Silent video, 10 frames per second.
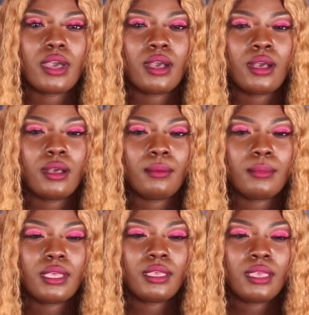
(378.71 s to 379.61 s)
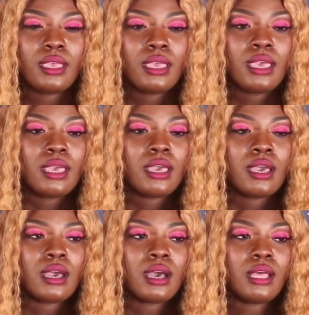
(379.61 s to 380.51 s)

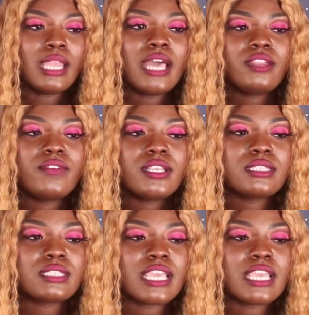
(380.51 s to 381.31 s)
a lot of us,